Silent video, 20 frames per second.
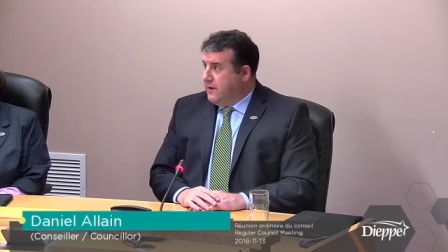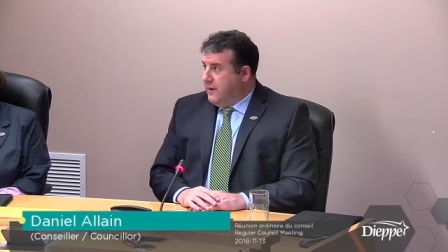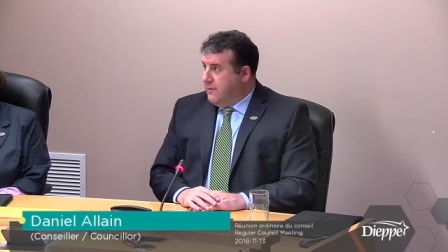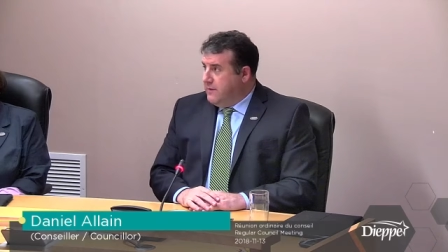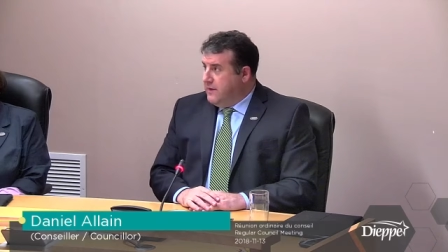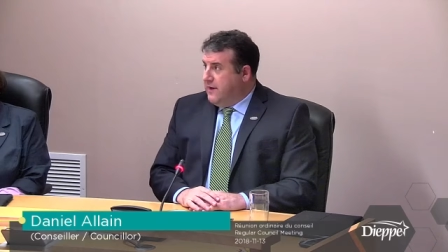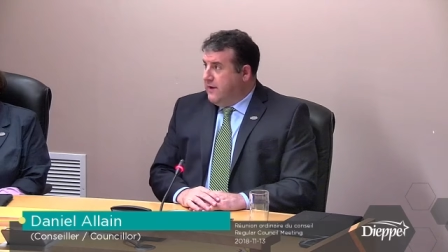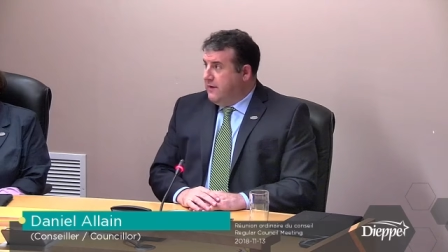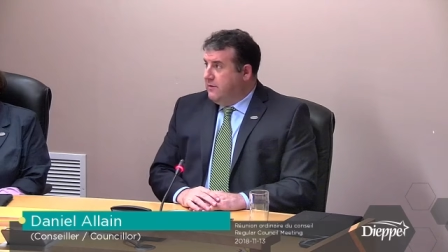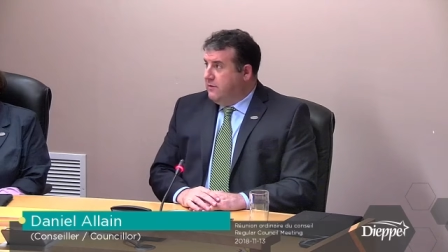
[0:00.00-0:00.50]

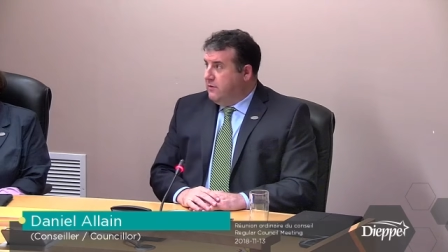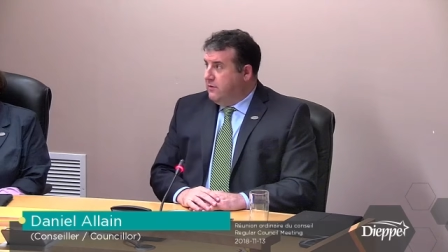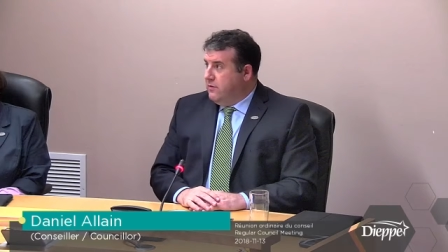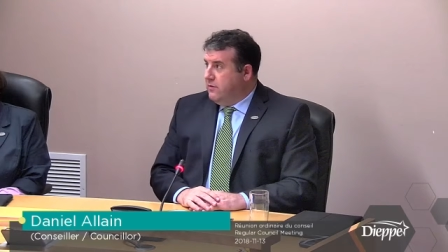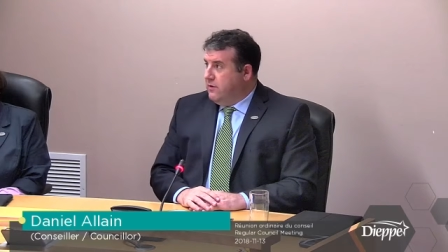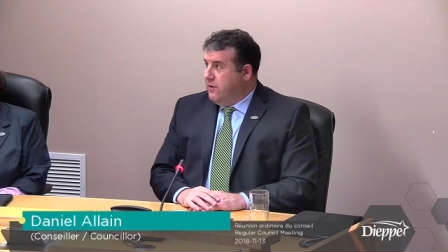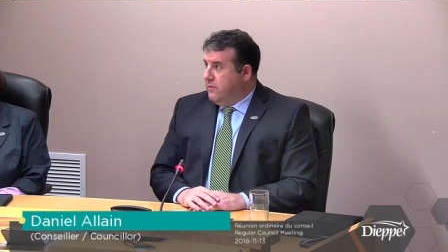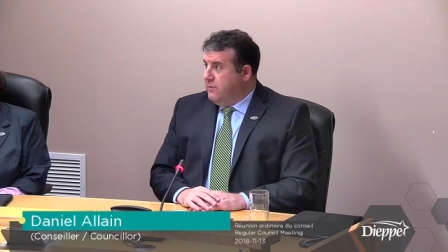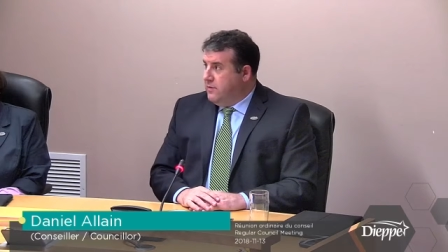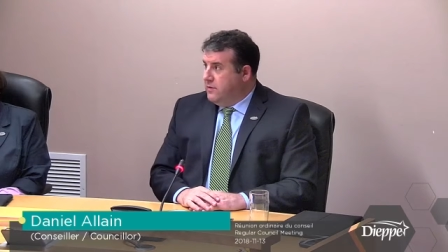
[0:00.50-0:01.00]
and
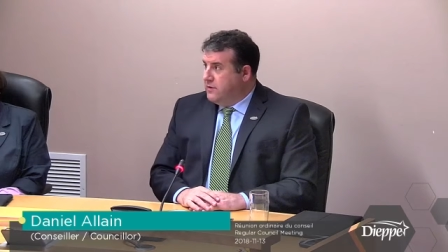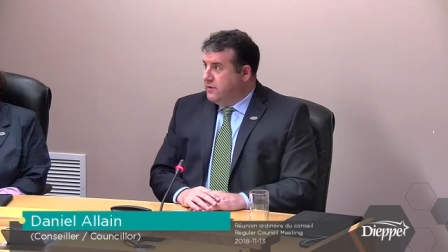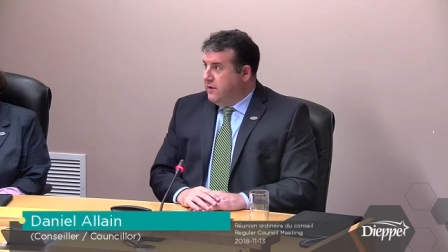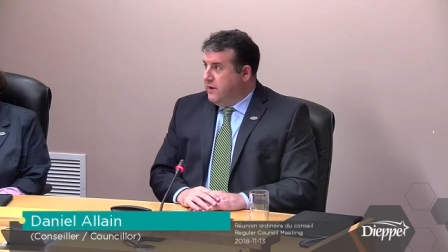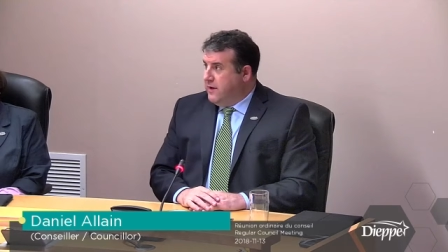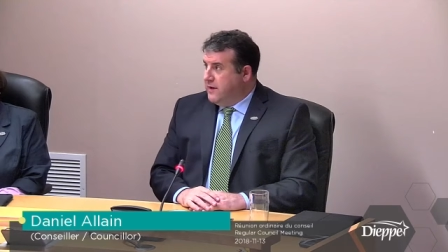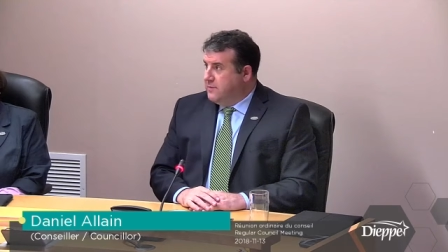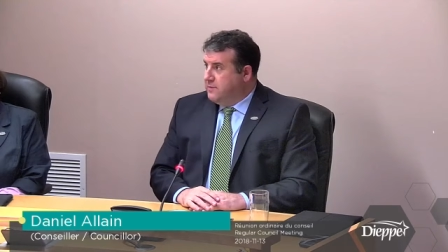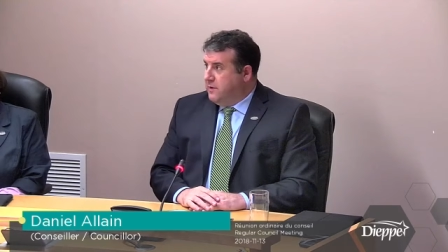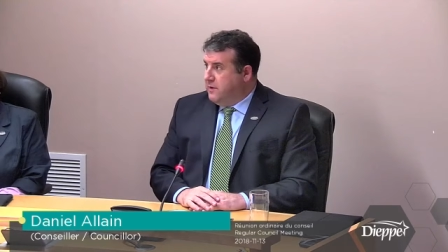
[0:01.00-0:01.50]
who's at
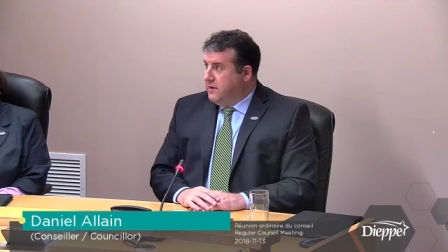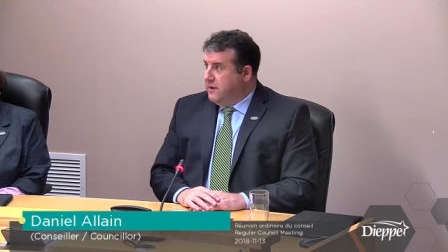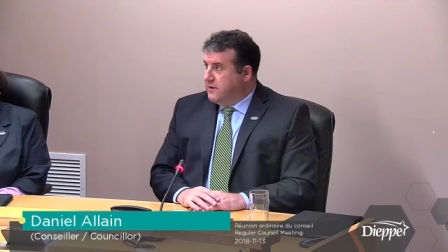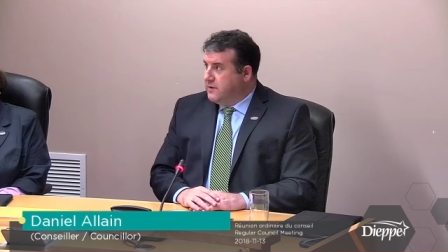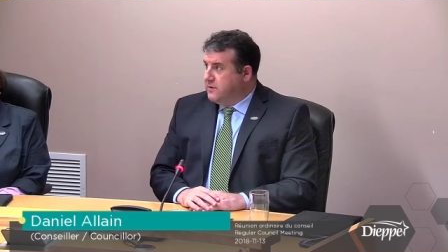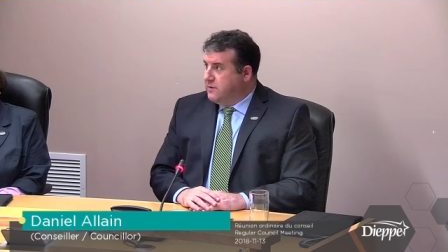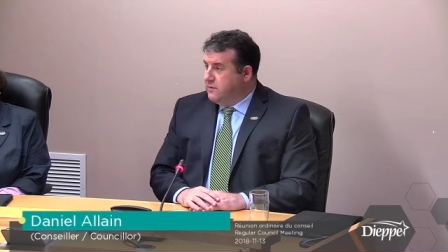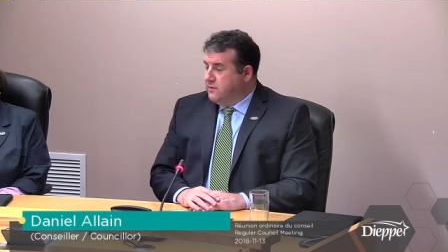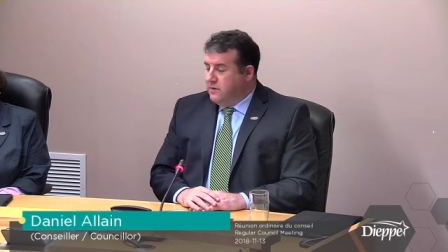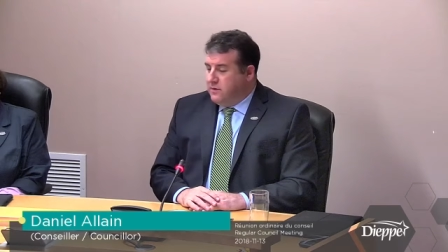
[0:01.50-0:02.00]
the
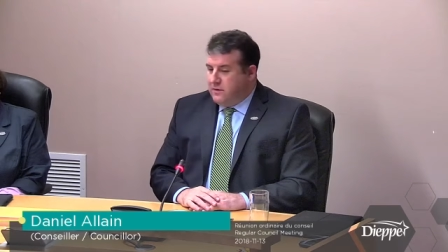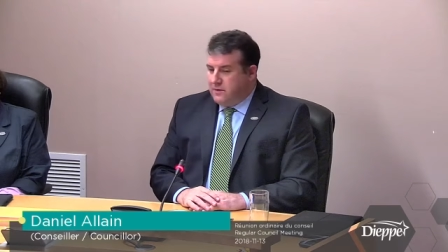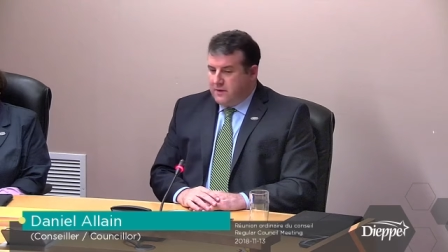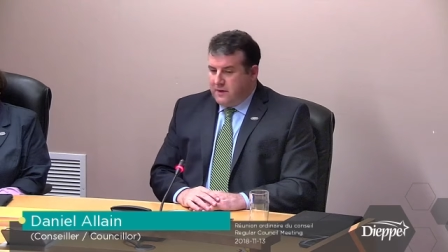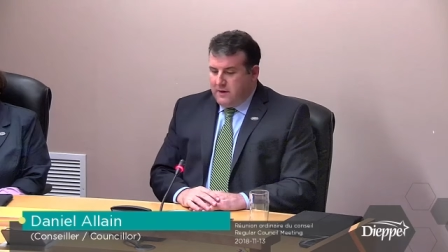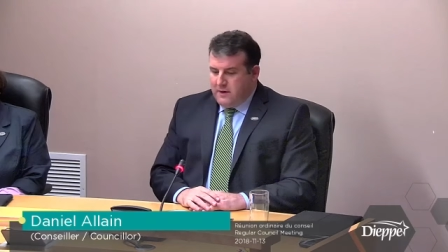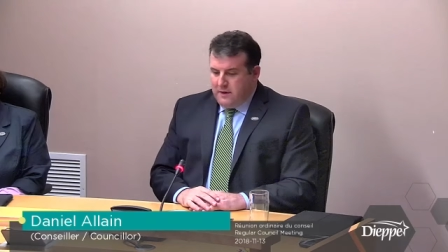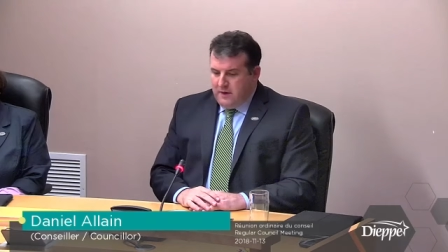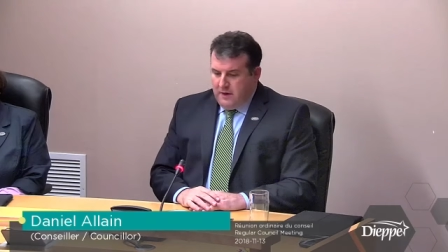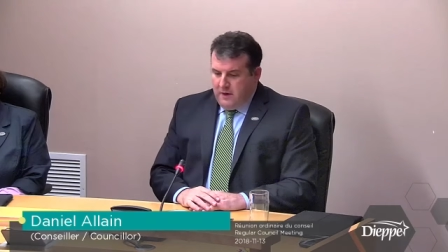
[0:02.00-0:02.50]
head
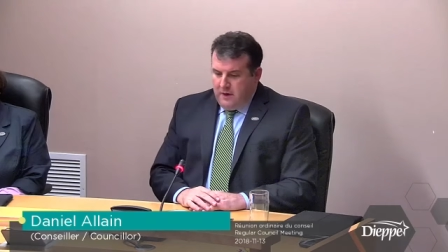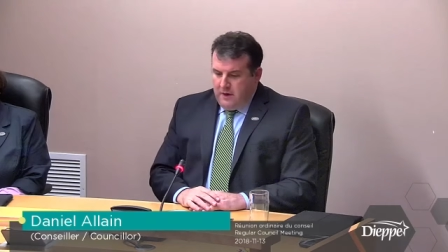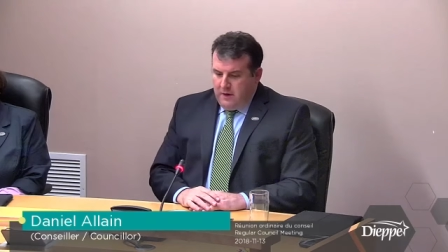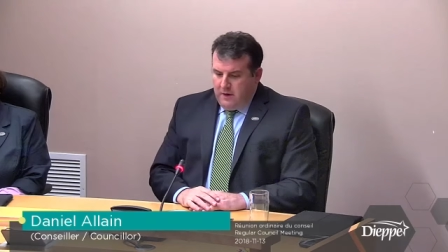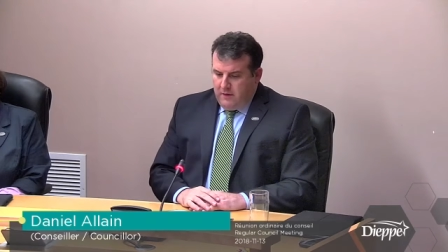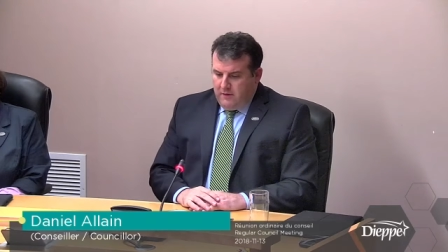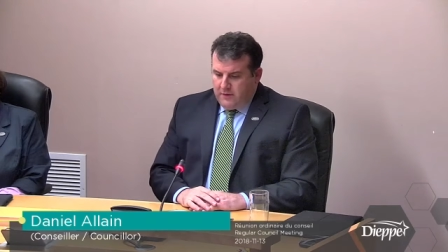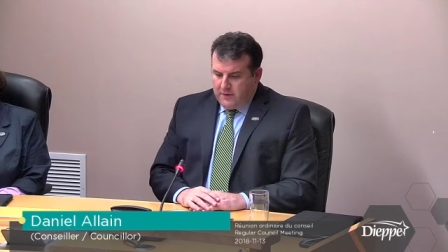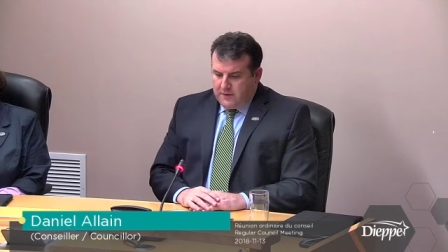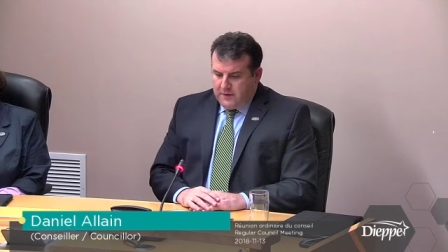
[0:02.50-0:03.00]
of
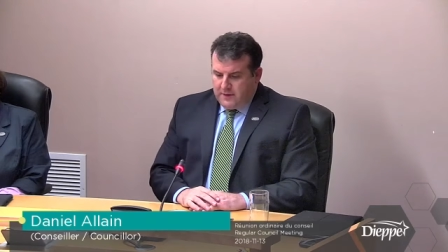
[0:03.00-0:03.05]
cabinet,